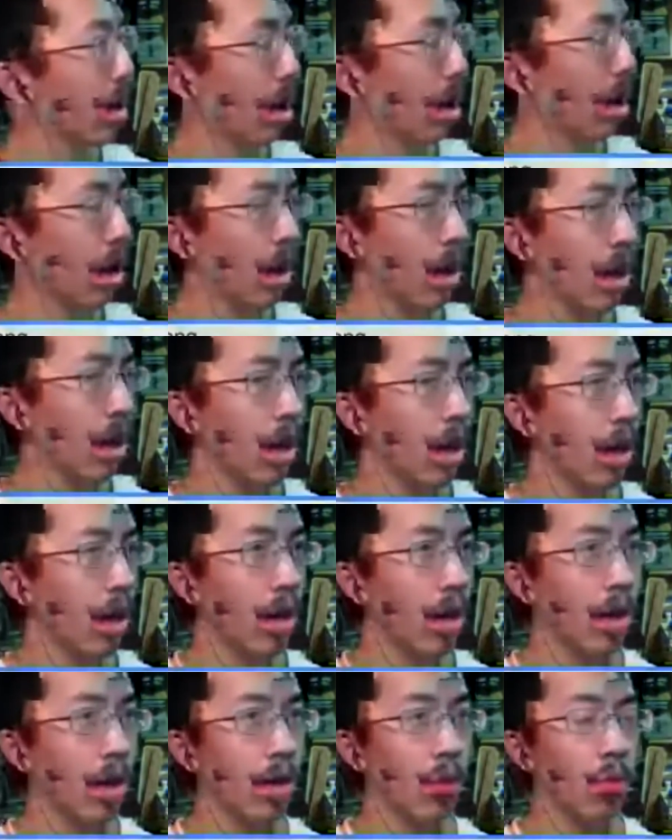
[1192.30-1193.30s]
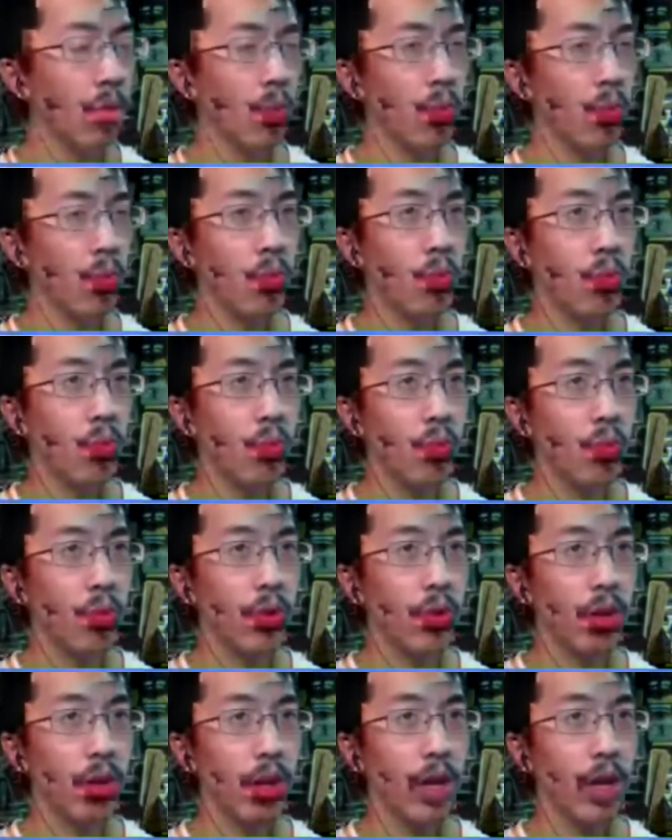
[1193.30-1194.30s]
Uh,
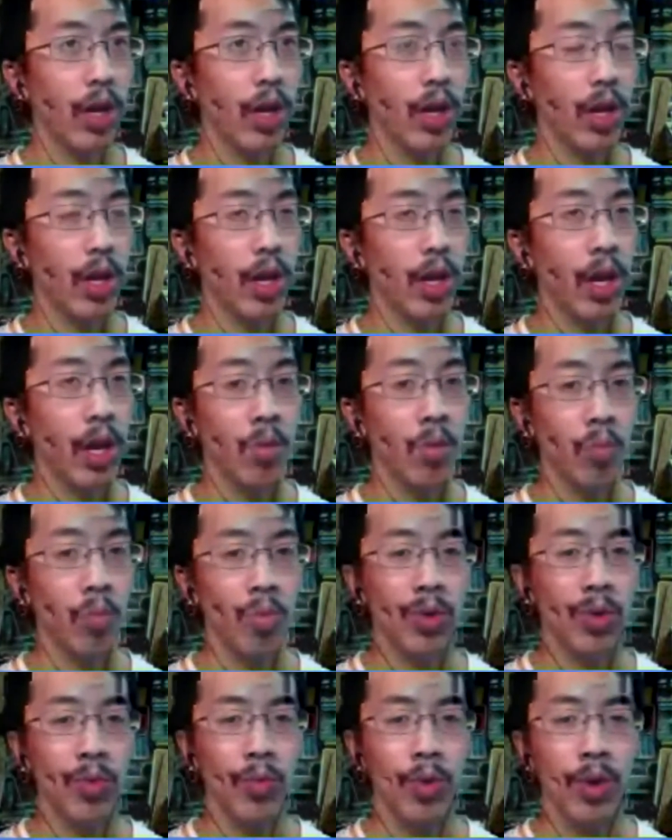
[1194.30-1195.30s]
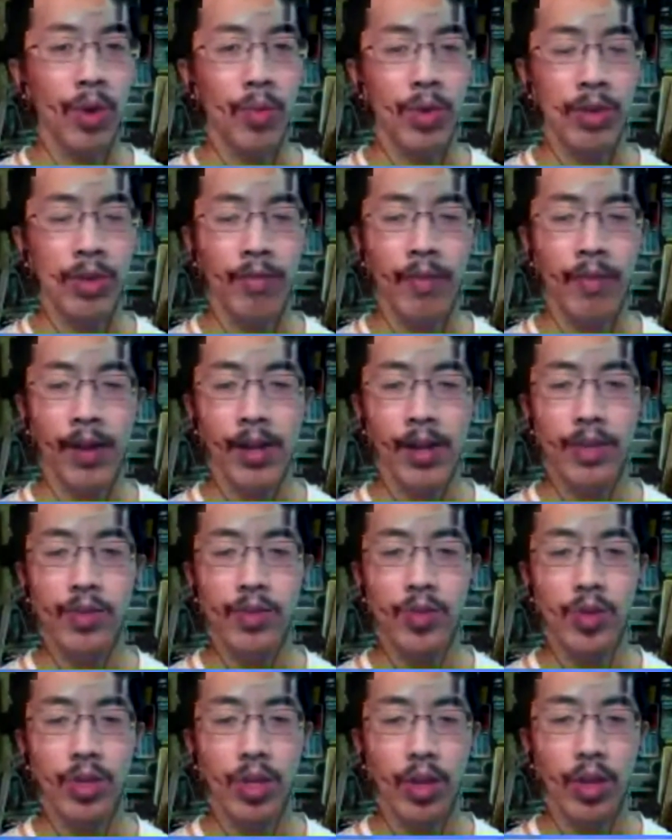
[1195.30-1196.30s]
and what, what with the fence?
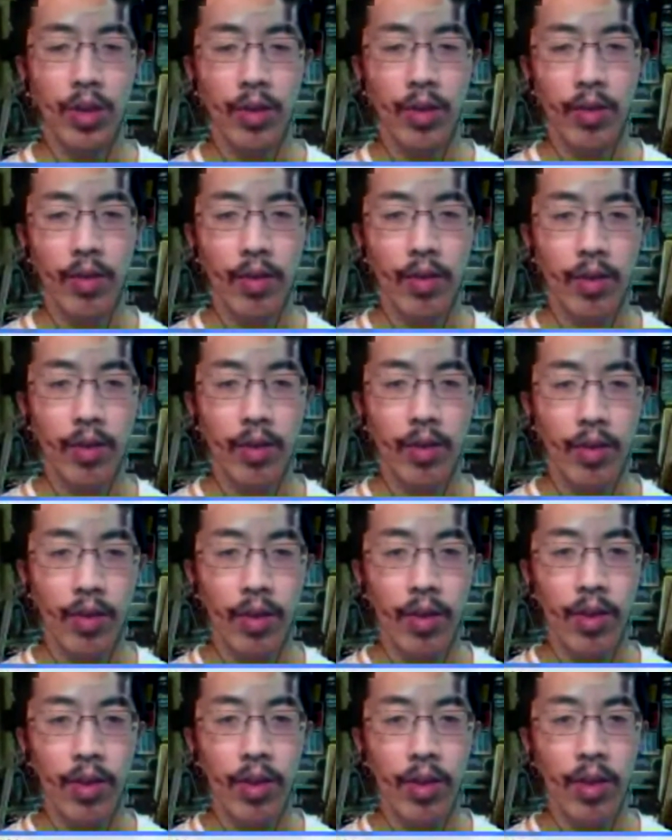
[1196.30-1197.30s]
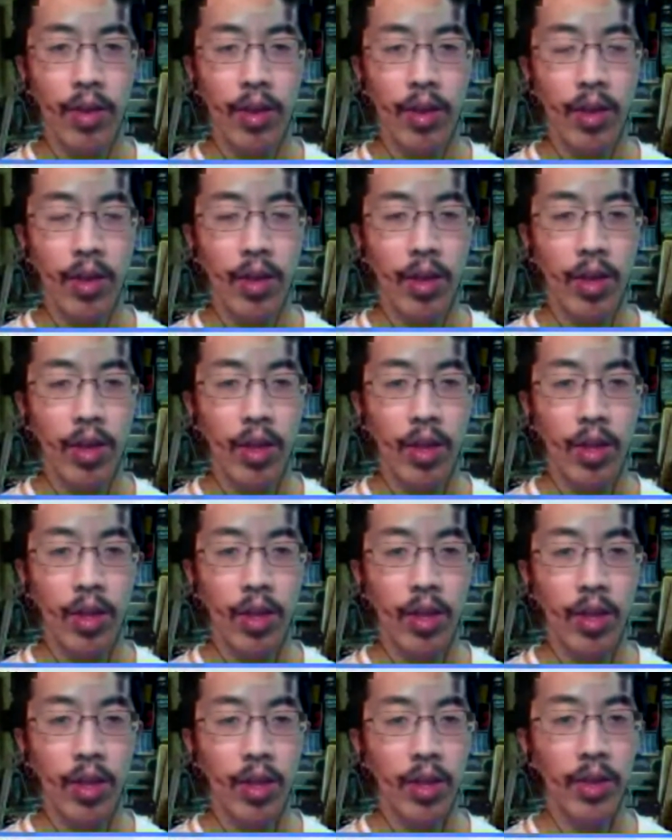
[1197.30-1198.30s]
Yeah.
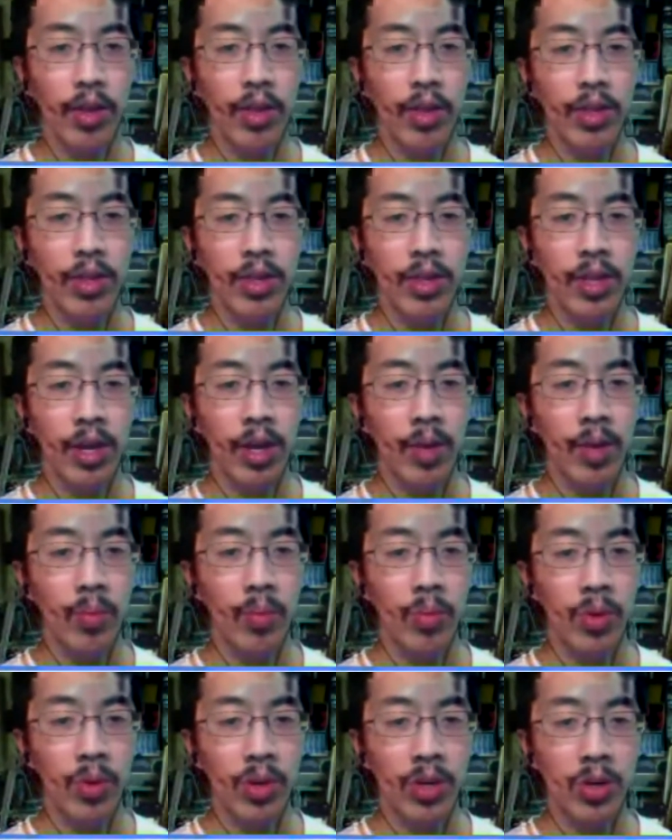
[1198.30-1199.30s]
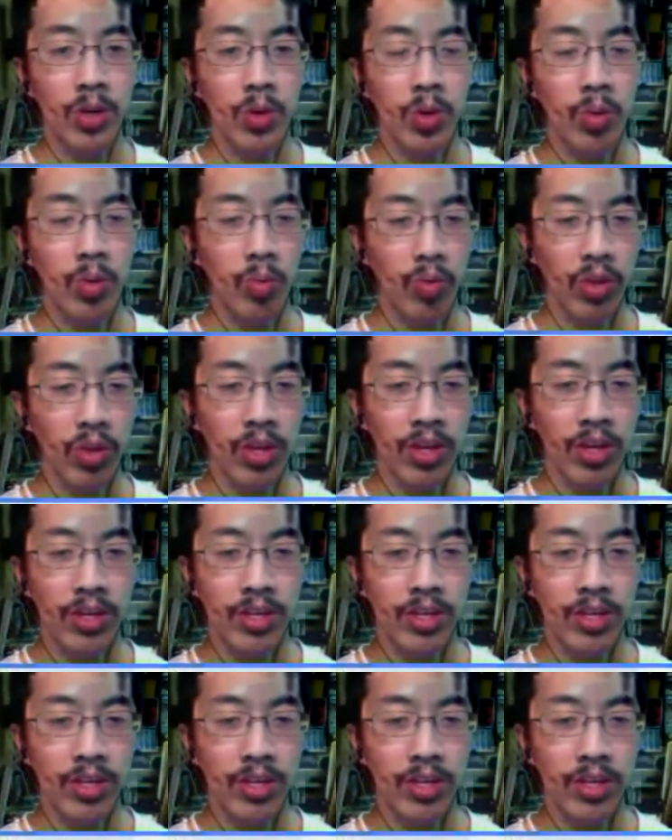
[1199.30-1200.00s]
Um, you know the, the